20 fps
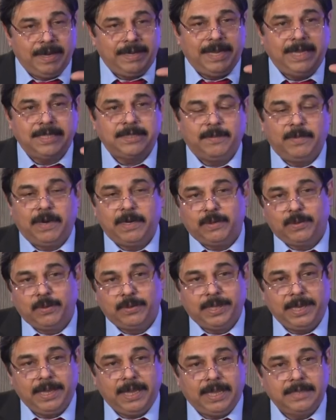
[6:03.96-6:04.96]
It takes about
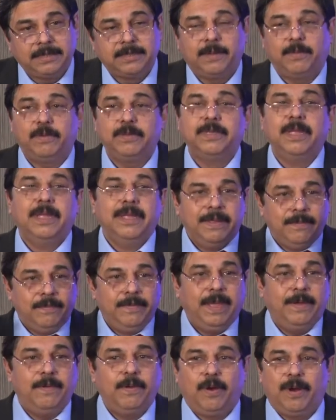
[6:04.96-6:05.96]
2-3 hours. Suppose we have
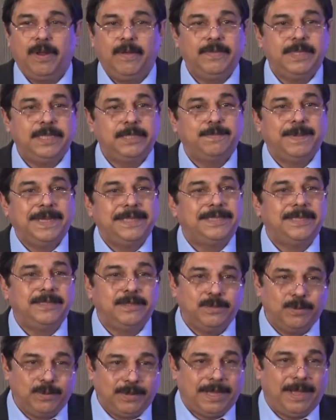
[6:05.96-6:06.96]
a lot of these patients
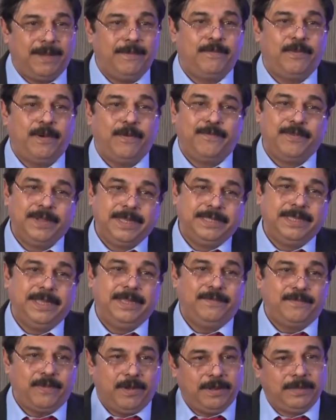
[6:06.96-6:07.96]
who come for freezing
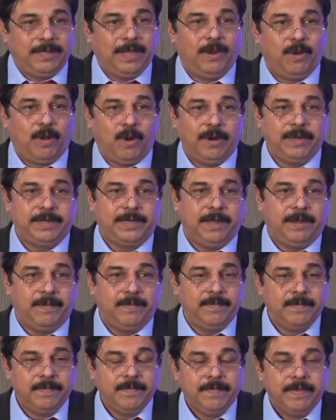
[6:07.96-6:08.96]
for the long term,
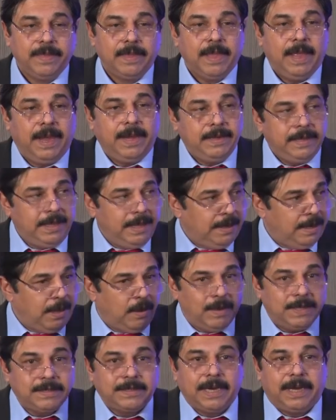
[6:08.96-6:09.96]
and they now have
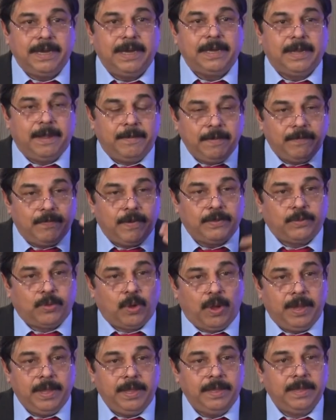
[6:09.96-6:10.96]
started coming for
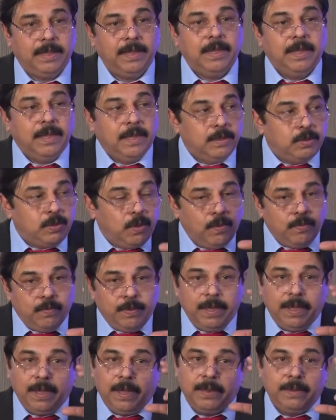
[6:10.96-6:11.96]
thawing. So we
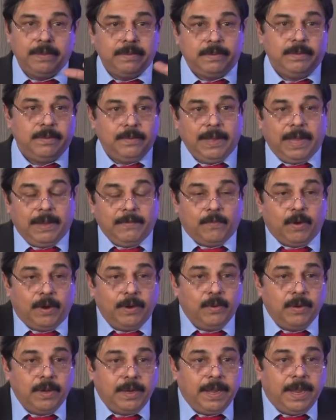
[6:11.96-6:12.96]
have got
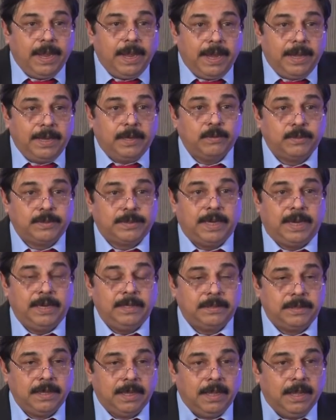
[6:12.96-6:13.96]
only 8 oocytes.
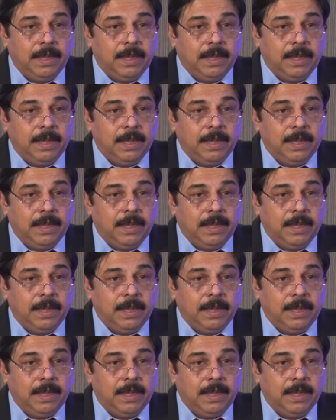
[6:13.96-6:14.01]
